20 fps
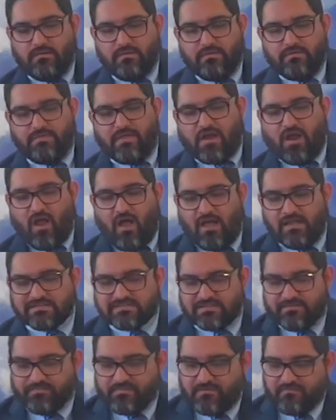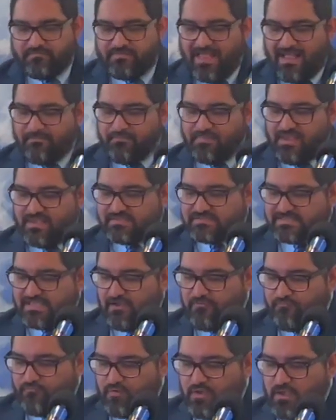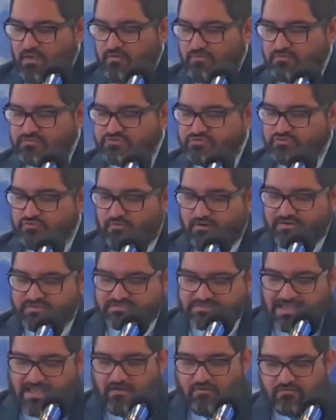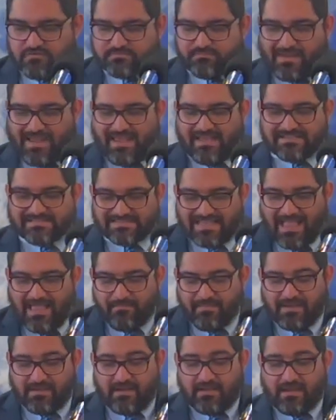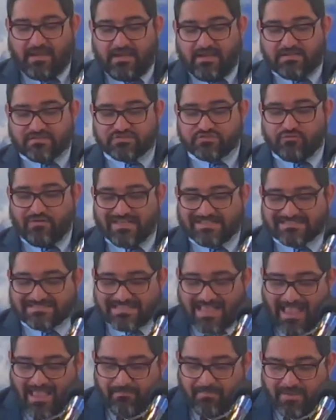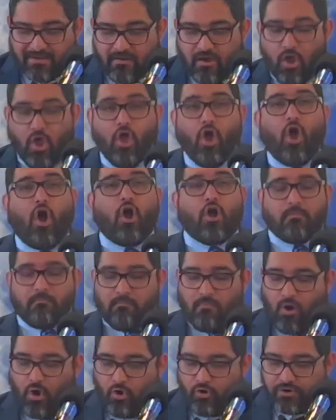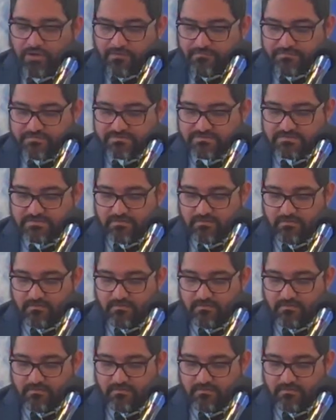The concept of not being self-willed to ourselves by examining it is to examine our motives